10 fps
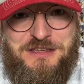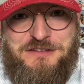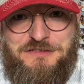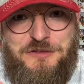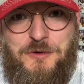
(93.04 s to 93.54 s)

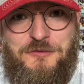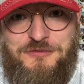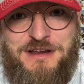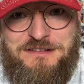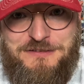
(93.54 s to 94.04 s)
so
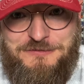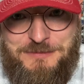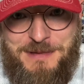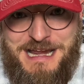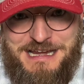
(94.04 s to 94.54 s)
offensive to
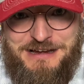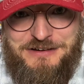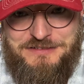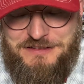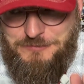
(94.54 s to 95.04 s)
my
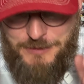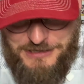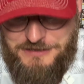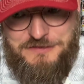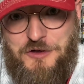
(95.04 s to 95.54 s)
ears as well
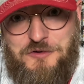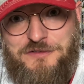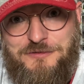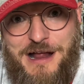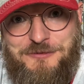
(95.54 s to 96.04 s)
as those
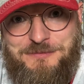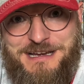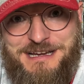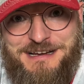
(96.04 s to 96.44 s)
around me.